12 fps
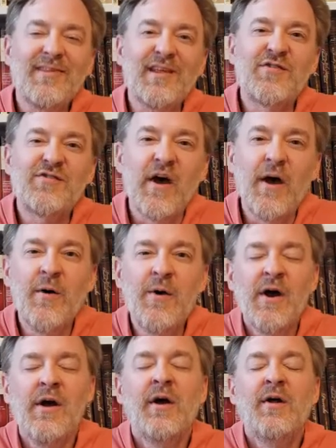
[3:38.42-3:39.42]
So
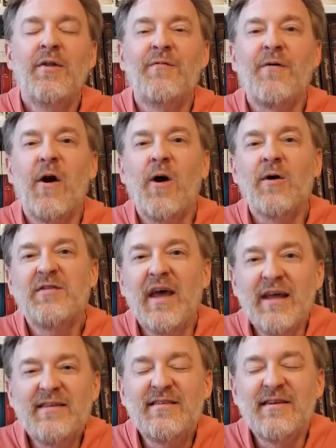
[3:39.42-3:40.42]
the frog
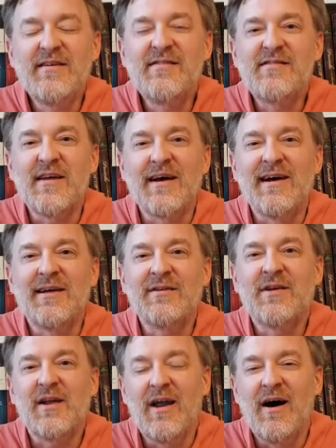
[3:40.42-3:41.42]
takes his
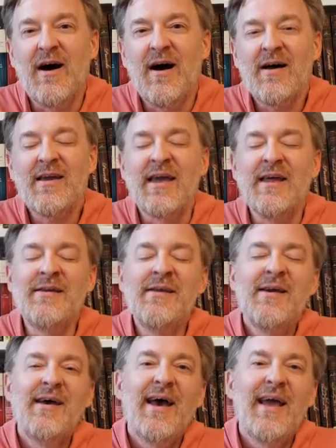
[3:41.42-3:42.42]
clock and
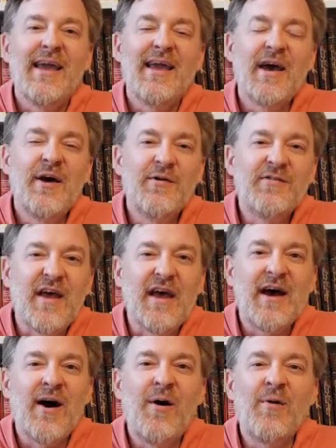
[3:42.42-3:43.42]
he goes
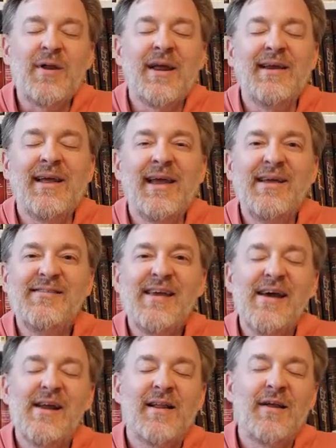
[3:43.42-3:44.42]
out, and he's
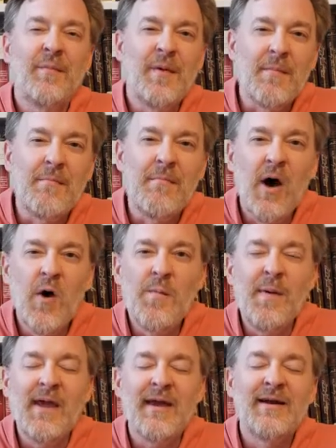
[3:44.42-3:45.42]
kind of a little bit
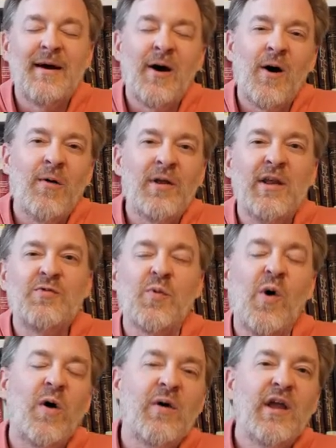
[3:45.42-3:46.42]
moping and all, and he's
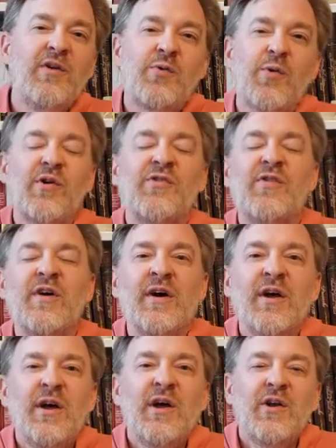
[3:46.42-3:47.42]
walking towards
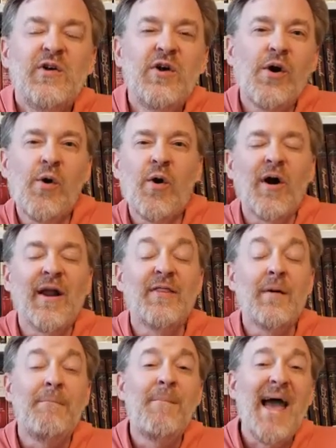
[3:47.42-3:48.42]
the door, and
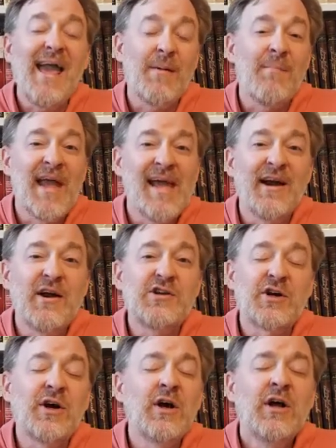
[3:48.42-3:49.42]
the bank
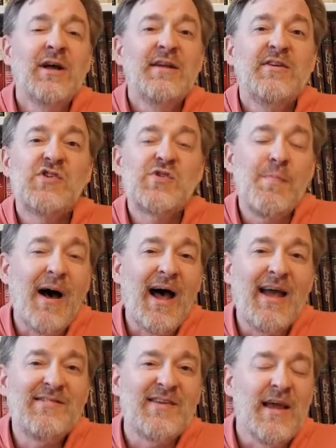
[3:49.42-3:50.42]
manager
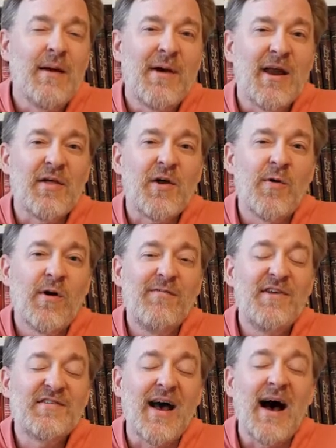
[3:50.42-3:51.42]
spies him out of the corner of
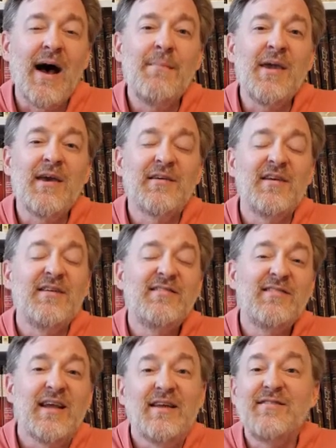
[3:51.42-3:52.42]
his eye because he
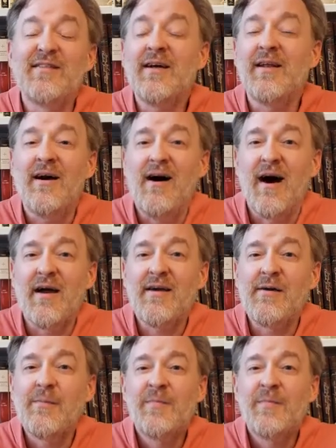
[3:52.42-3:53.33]
sees the clock.